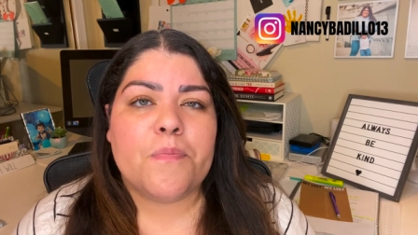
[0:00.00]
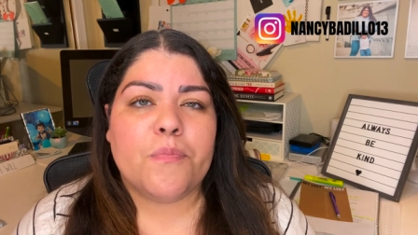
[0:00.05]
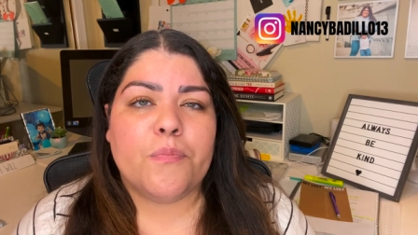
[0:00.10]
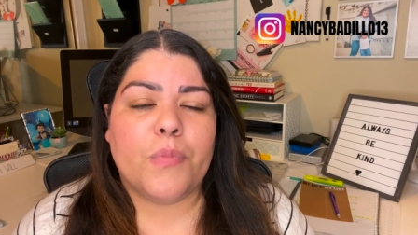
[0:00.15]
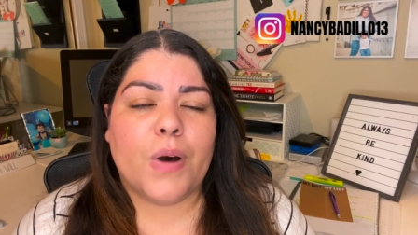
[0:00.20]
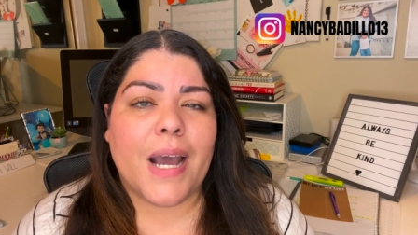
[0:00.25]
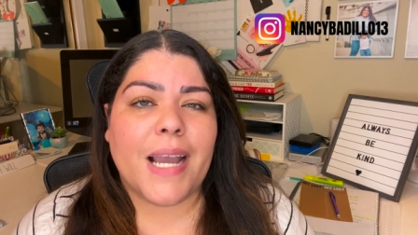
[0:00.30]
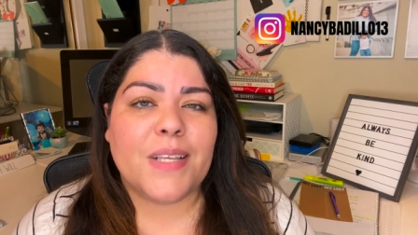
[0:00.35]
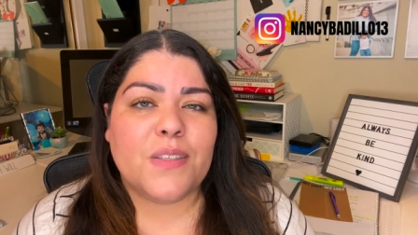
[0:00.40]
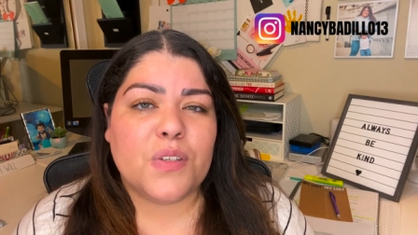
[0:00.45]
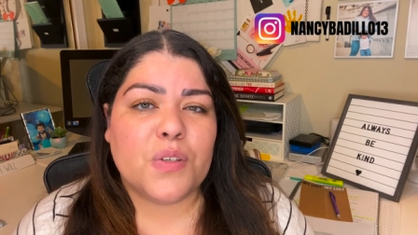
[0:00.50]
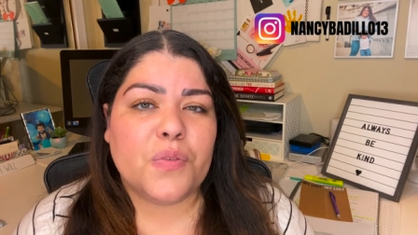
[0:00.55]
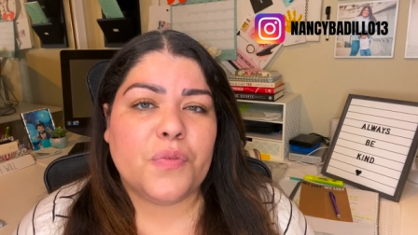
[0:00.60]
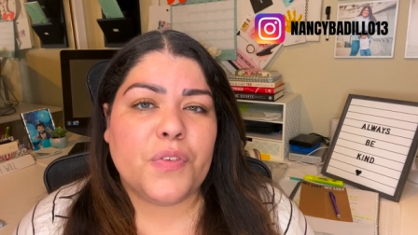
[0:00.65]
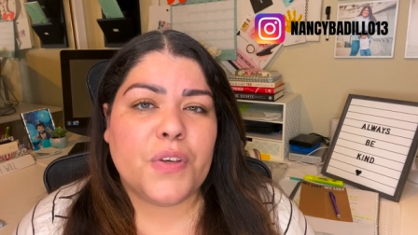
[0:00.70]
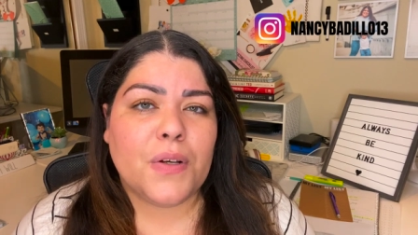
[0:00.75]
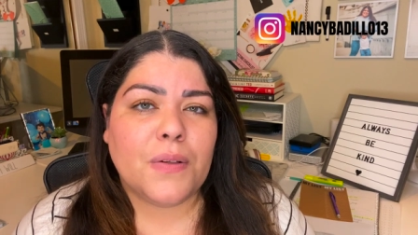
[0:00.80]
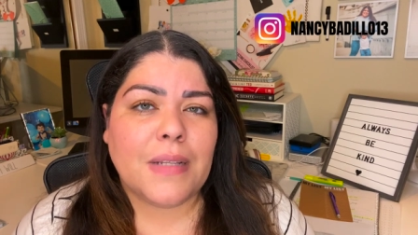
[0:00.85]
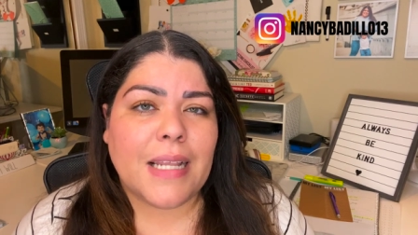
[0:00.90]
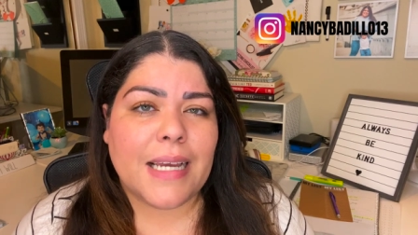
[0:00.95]
But I do
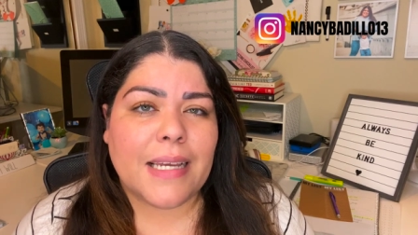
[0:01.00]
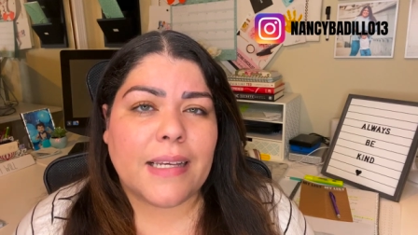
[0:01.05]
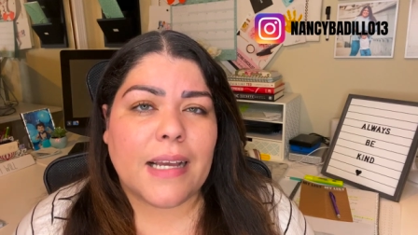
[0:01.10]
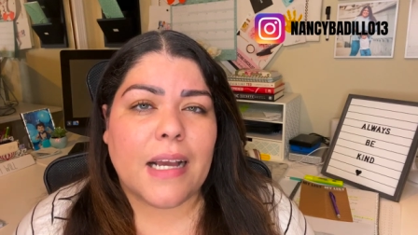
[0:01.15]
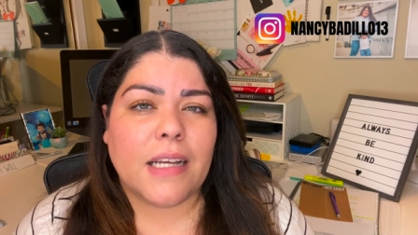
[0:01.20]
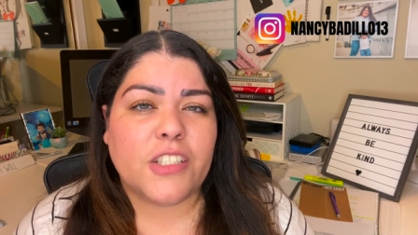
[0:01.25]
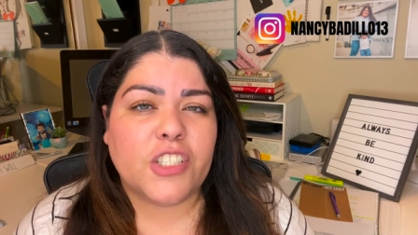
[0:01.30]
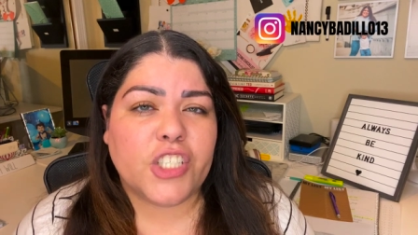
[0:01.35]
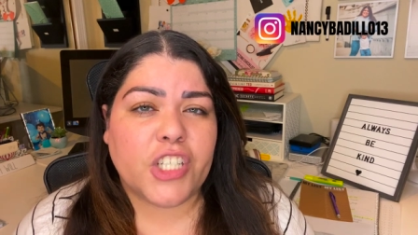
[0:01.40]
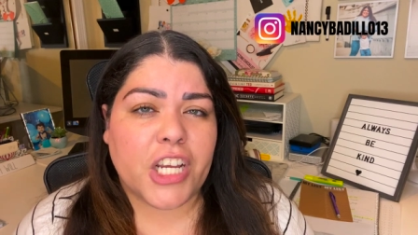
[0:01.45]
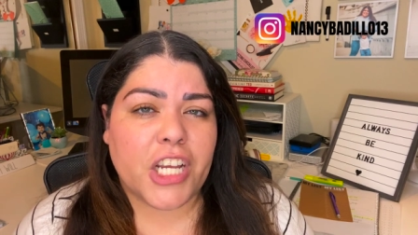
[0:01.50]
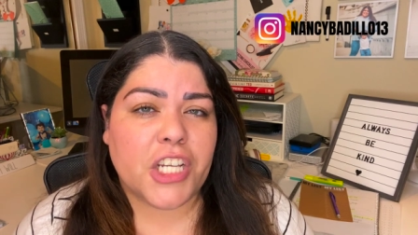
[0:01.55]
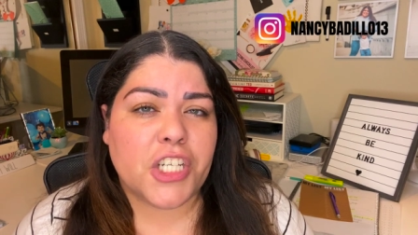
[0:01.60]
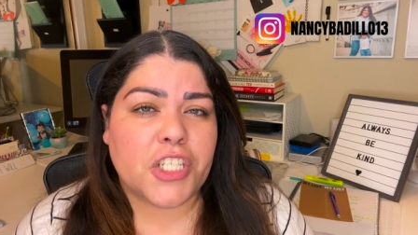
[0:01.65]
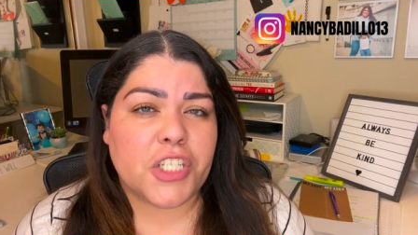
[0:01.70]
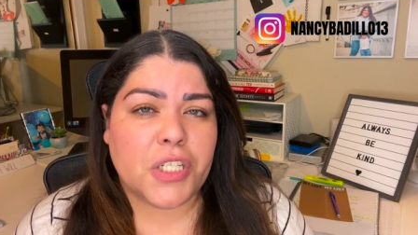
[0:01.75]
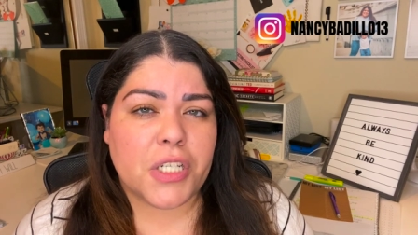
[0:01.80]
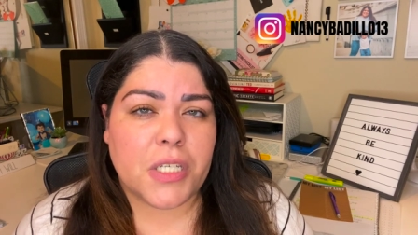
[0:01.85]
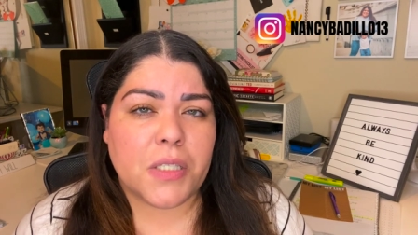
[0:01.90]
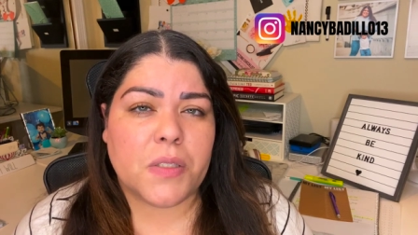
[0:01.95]
feel like a
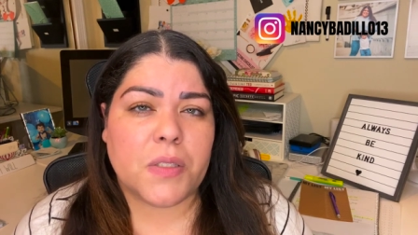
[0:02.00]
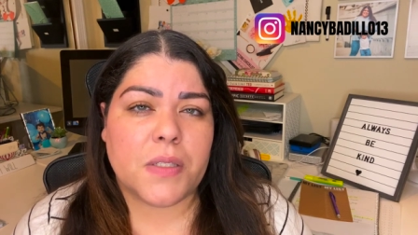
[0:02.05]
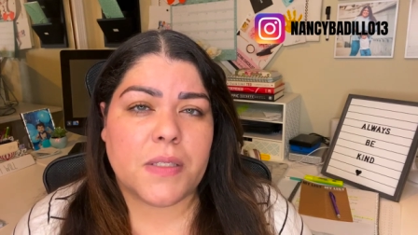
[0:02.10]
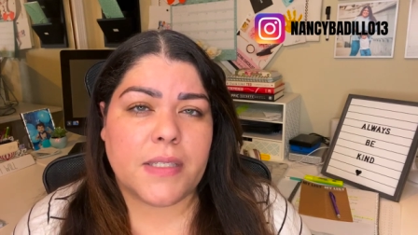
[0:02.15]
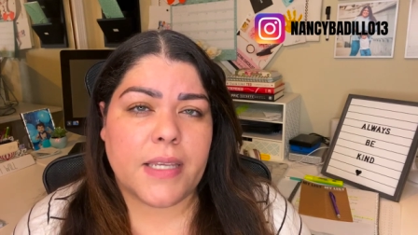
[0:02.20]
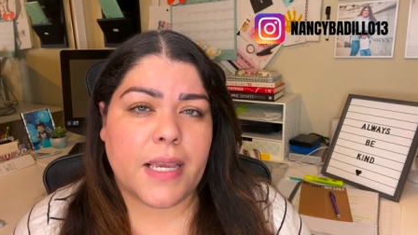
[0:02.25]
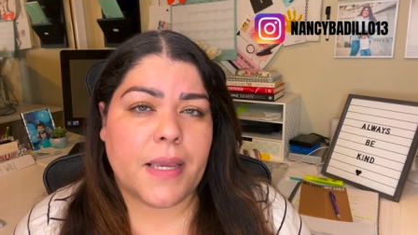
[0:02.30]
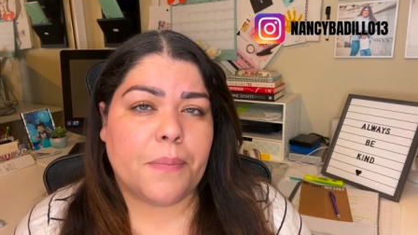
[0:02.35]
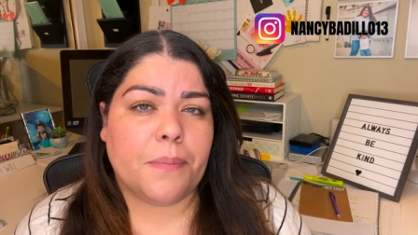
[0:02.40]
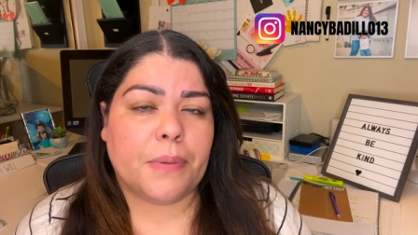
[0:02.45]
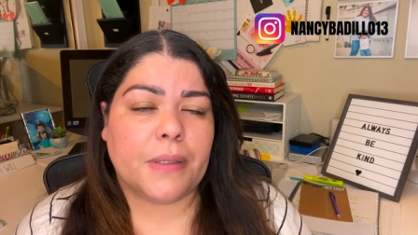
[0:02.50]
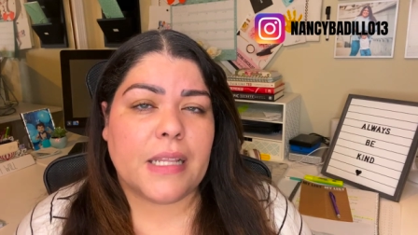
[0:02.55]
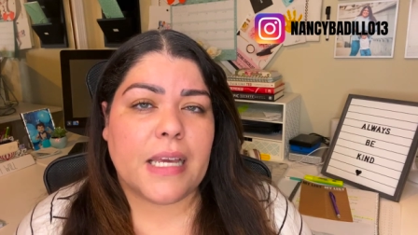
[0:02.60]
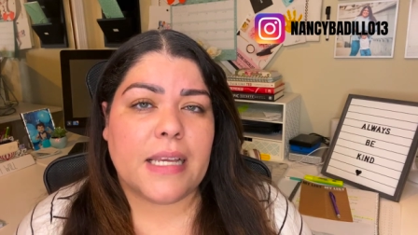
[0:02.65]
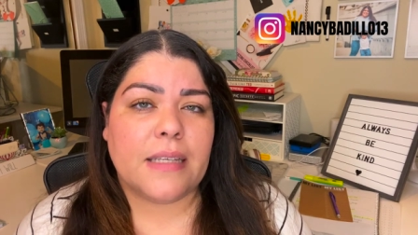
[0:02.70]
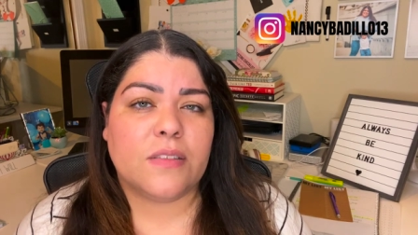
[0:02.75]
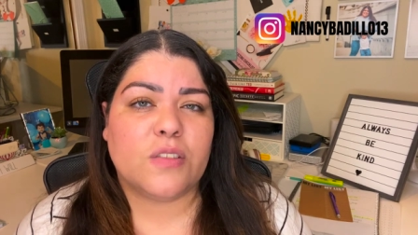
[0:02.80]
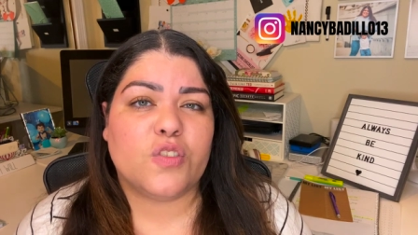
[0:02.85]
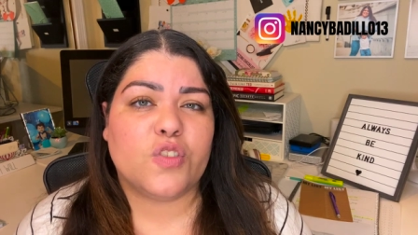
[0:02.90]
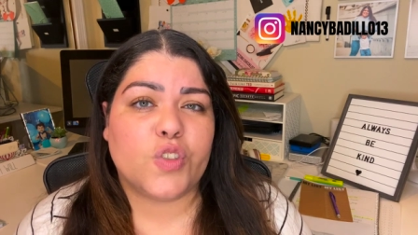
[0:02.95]
change needs to take
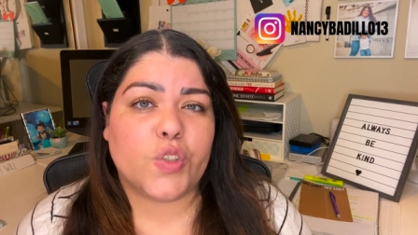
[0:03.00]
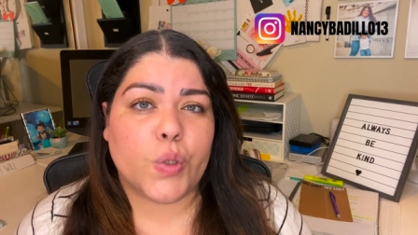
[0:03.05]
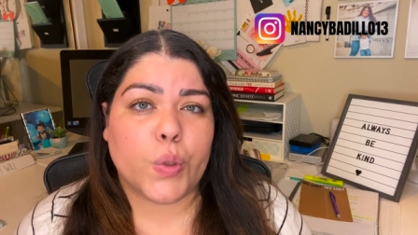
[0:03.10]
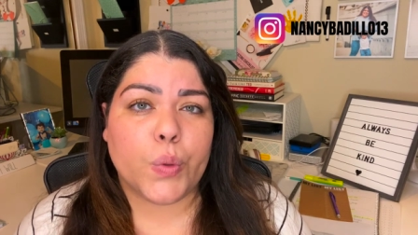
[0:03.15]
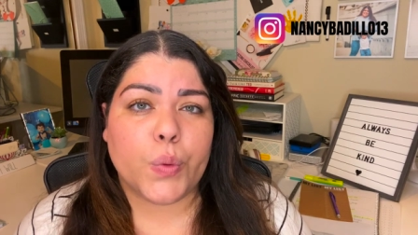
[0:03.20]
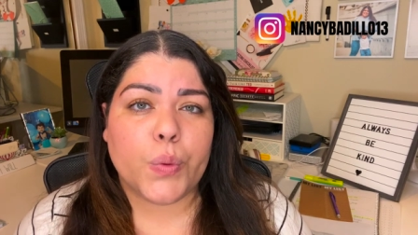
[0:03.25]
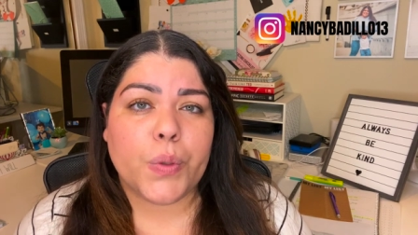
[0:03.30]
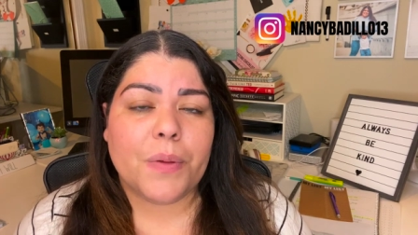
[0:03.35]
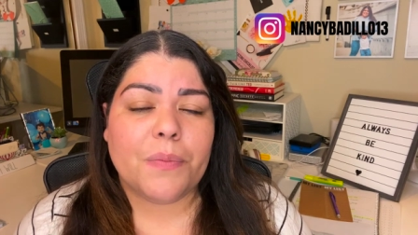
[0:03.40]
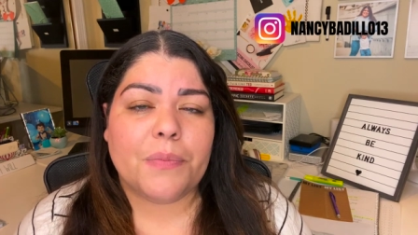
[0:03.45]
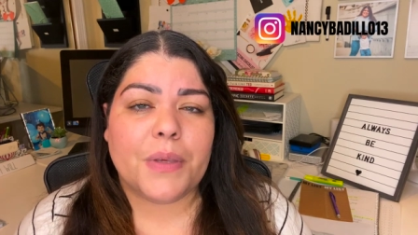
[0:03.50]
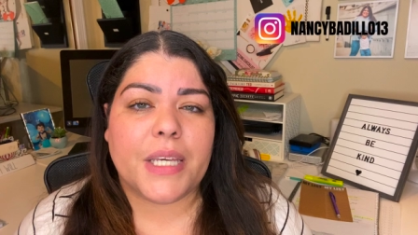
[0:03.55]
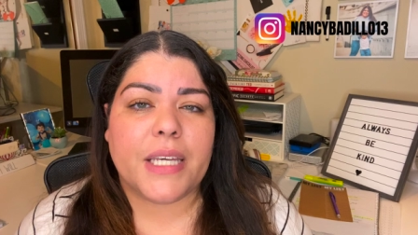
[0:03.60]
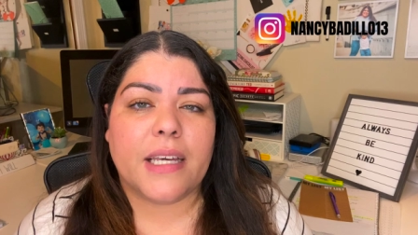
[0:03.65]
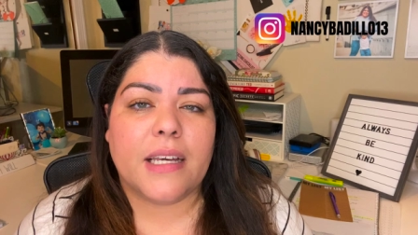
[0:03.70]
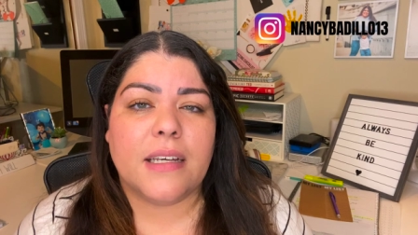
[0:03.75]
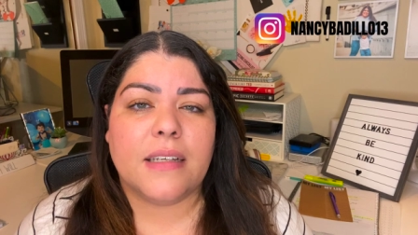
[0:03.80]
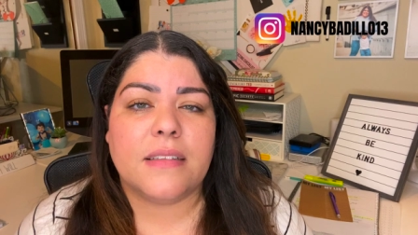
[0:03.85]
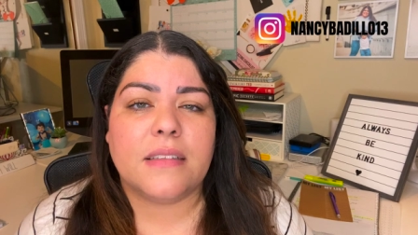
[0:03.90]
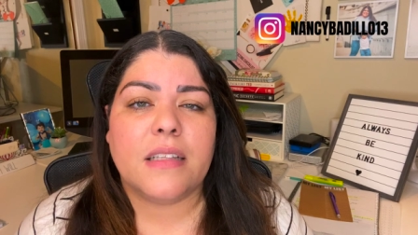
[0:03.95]
place soon
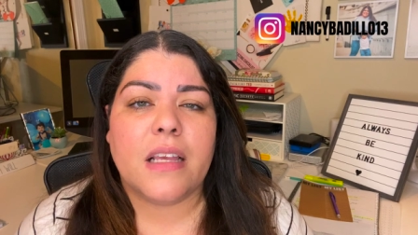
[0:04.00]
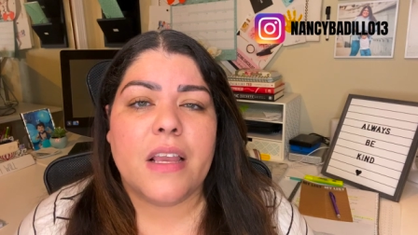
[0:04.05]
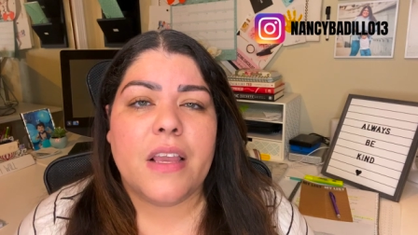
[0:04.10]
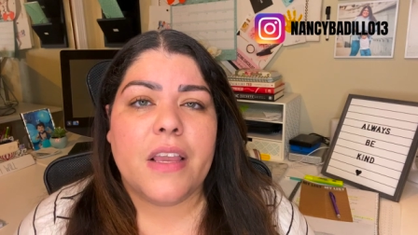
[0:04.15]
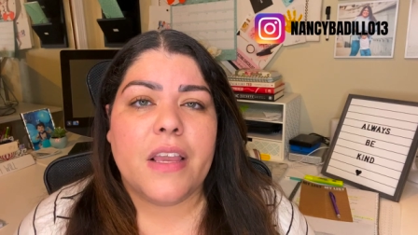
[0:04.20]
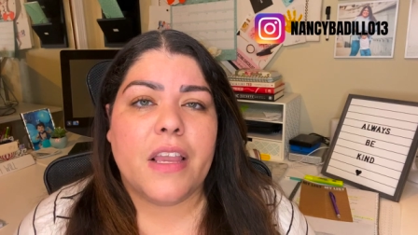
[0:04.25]
because